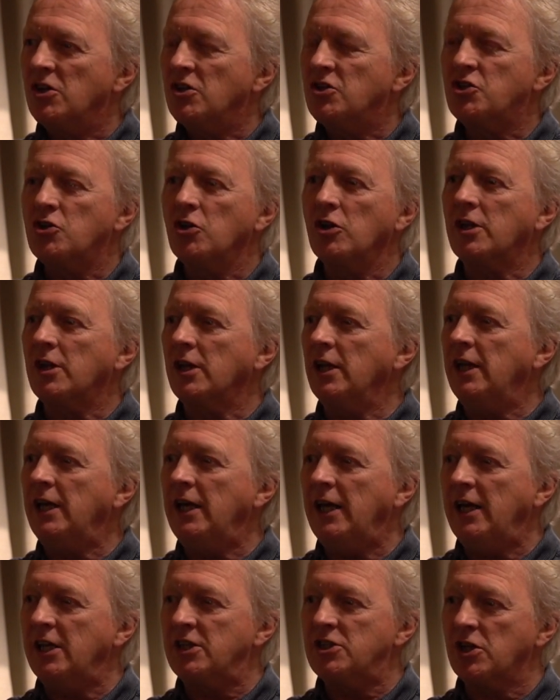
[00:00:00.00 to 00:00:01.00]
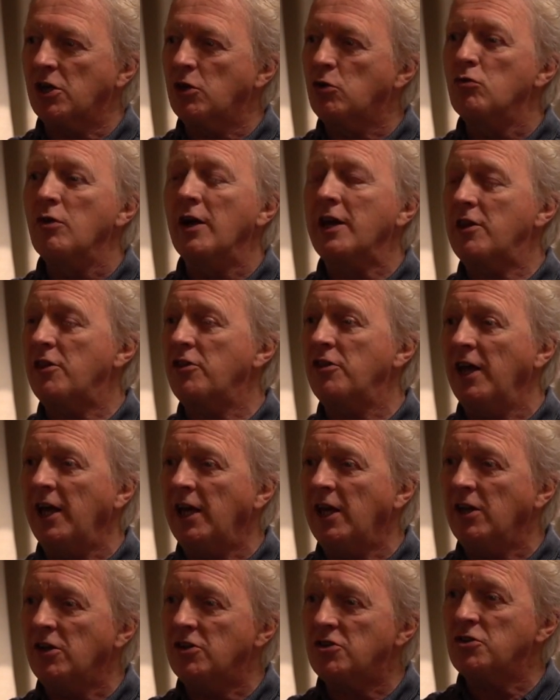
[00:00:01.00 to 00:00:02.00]
certainly it's a great
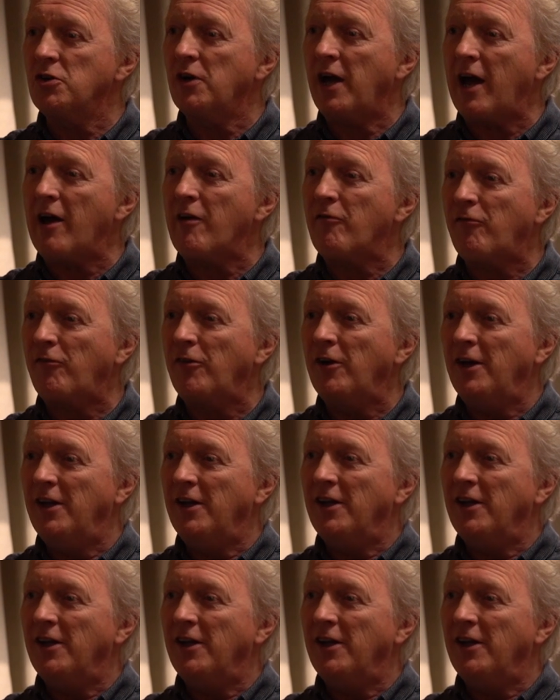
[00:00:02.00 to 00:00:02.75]
thing to have